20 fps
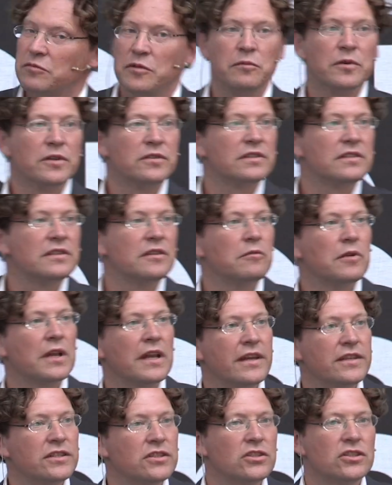we want to see
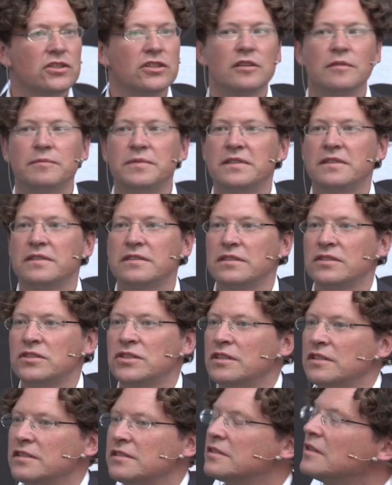relationships. This is
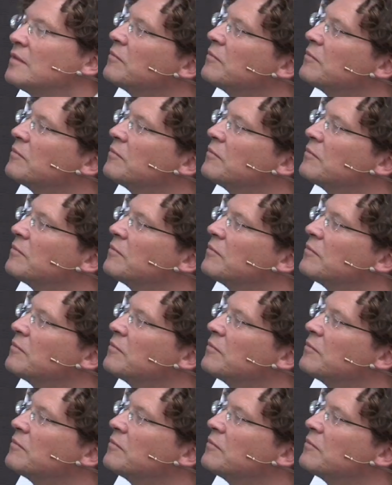just